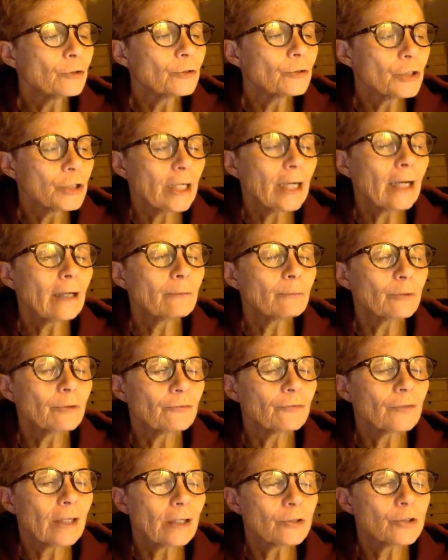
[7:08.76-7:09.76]
chat
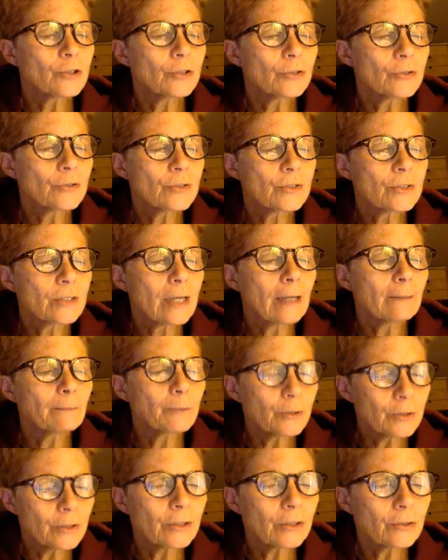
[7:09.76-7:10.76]
reflections, I
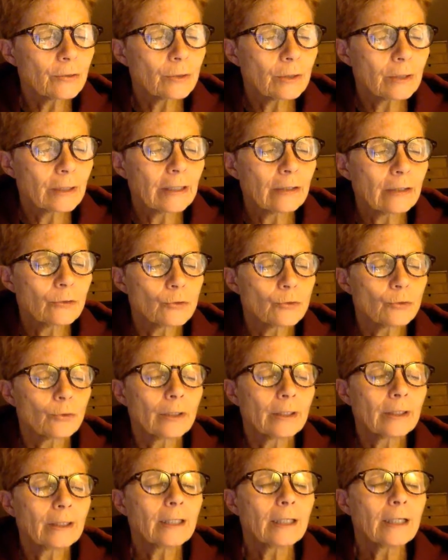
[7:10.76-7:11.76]
particularly
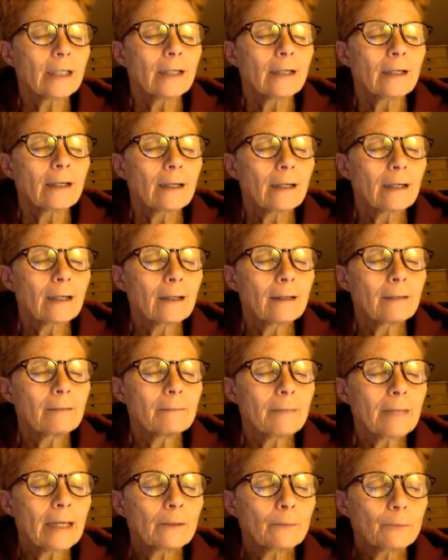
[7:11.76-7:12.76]
enjoyed
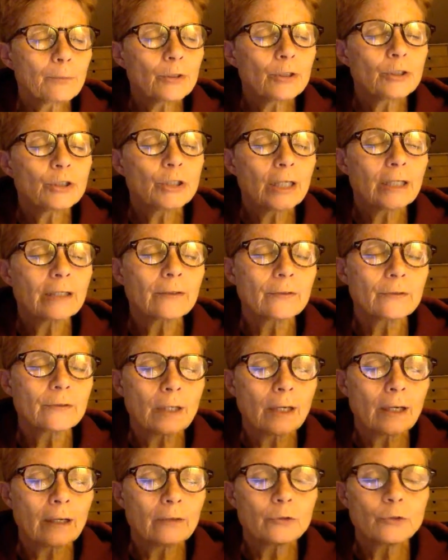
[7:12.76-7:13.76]
and appreciated
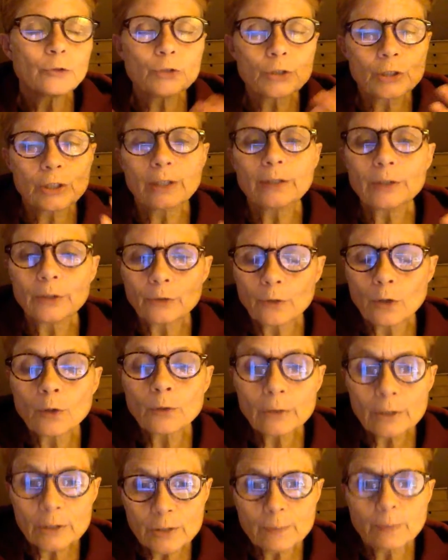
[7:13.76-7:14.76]
you sharing your
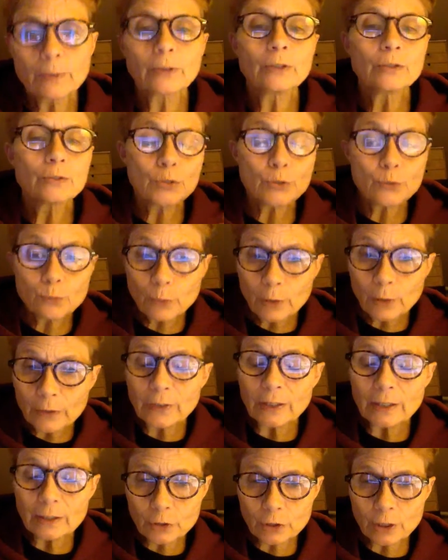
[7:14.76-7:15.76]
own experiences
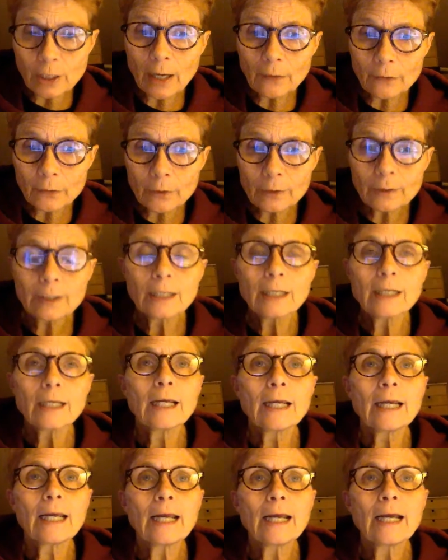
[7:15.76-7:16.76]
with each other
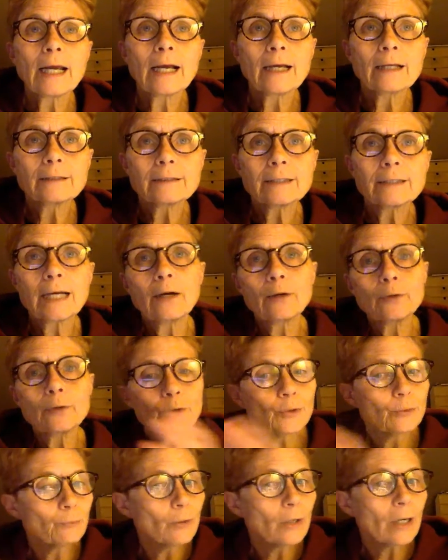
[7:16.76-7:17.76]
and how
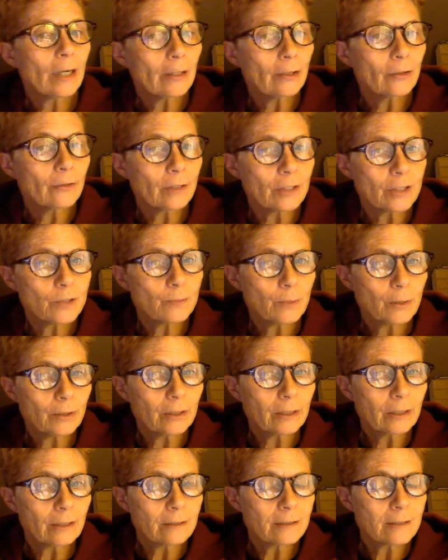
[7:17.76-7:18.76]
your prior
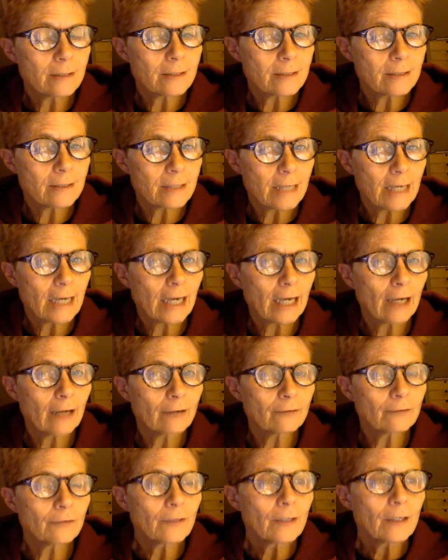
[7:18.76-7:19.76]
experiences
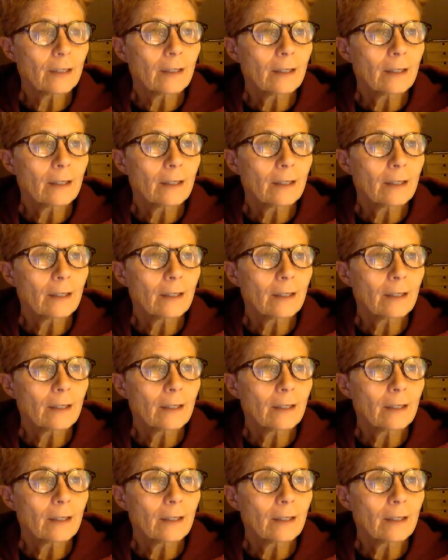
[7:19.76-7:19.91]
have